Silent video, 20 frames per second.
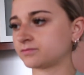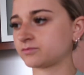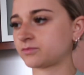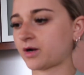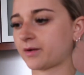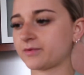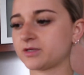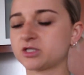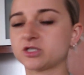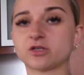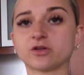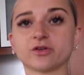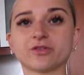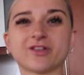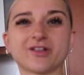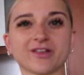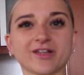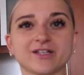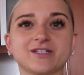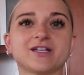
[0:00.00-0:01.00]
Probably should hold
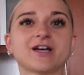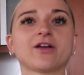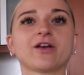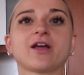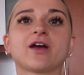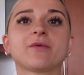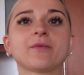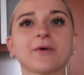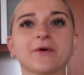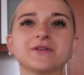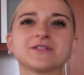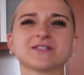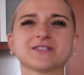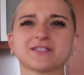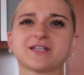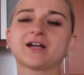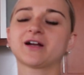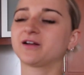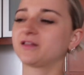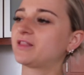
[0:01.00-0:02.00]
the lid down. I'm always
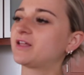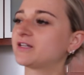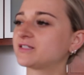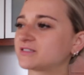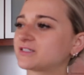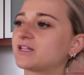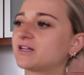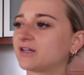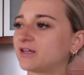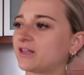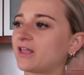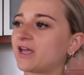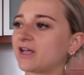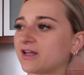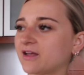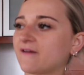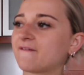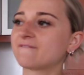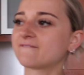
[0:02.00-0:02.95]
scared that it's gonna like